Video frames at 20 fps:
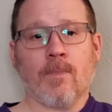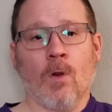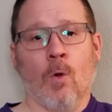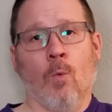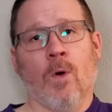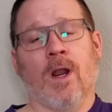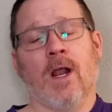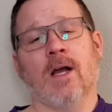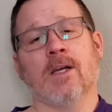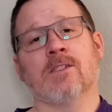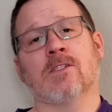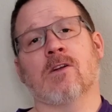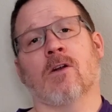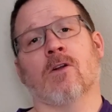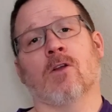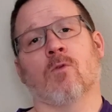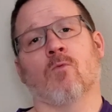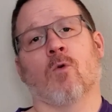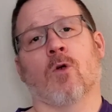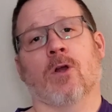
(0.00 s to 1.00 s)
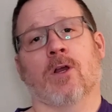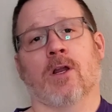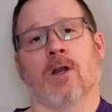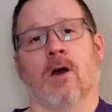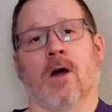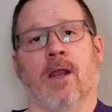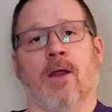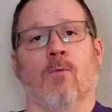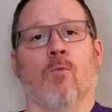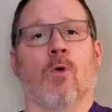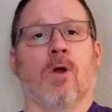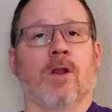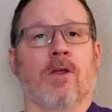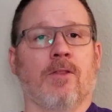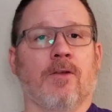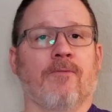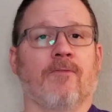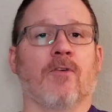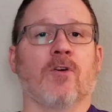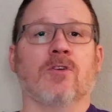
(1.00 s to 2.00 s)
When I started working on it, one
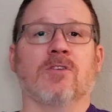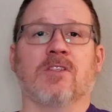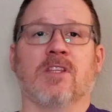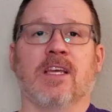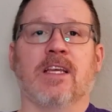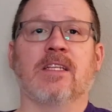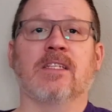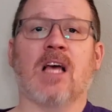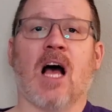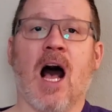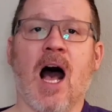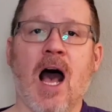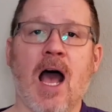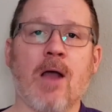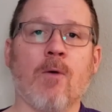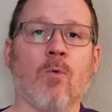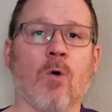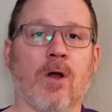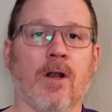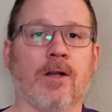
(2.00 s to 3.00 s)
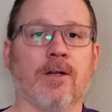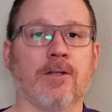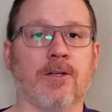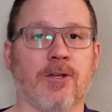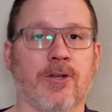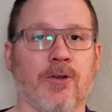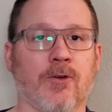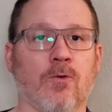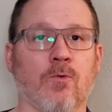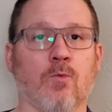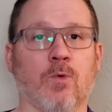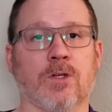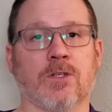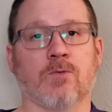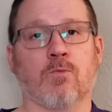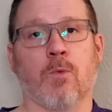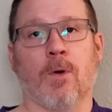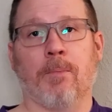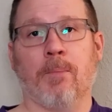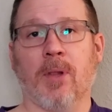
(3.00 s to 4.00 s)
of the first things I wanted to do
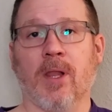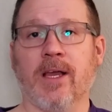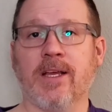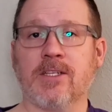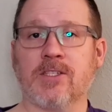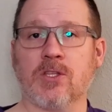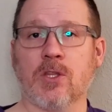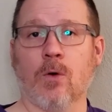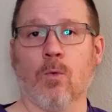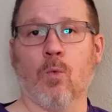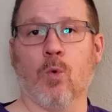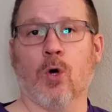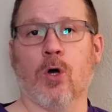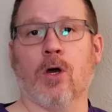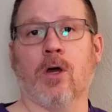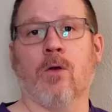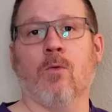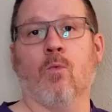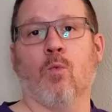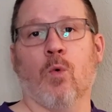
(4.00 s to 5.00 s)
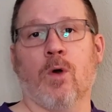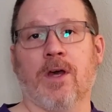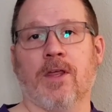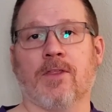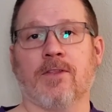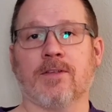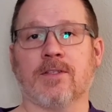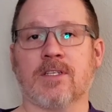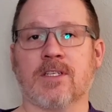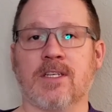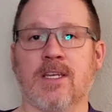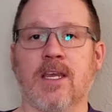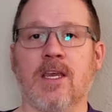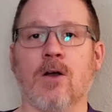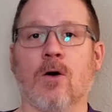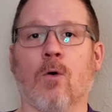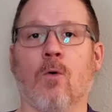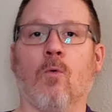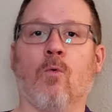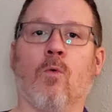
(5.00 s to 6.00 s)
was replace the wood with
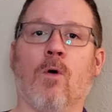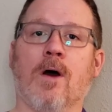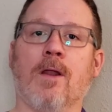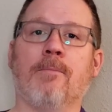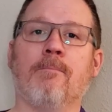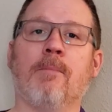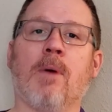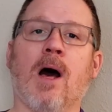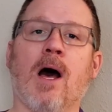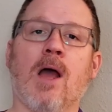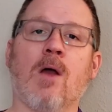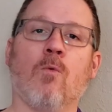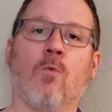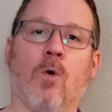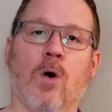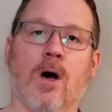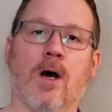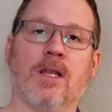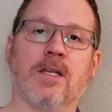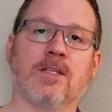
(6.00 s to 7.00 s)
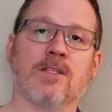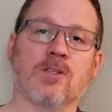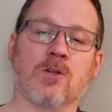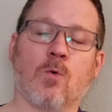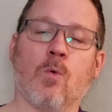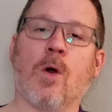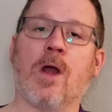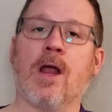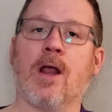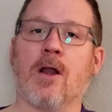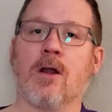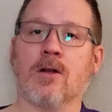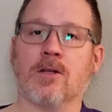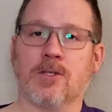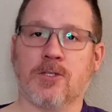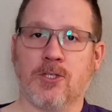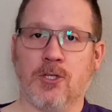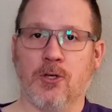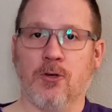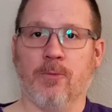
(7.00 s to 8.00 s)
steel 1x1 square
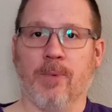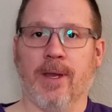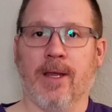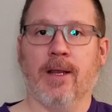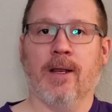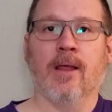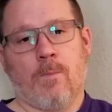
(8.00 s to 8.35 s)
tubing.